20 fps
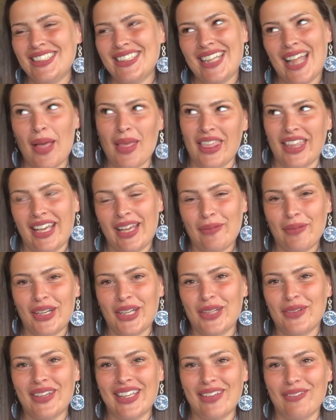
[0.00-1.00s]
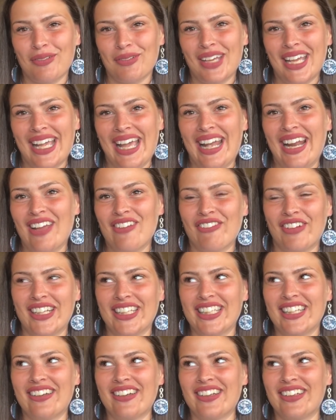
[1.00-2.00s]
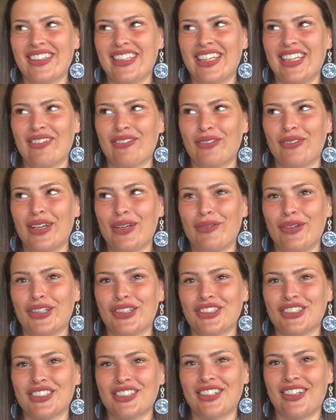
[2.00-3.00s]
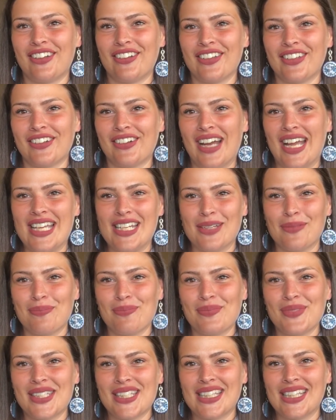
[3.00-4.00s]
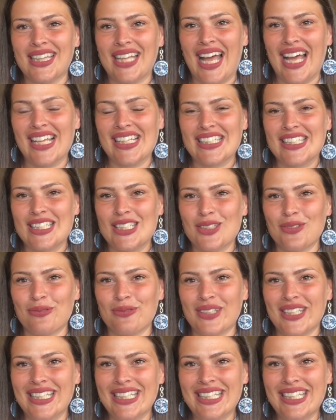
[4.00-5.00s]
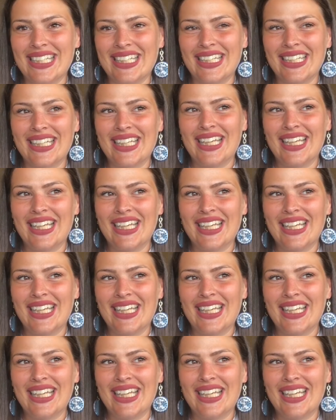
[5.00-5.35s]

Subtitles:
I think I want to do a giveaway again. I finally got the giveaway winners all their items last week.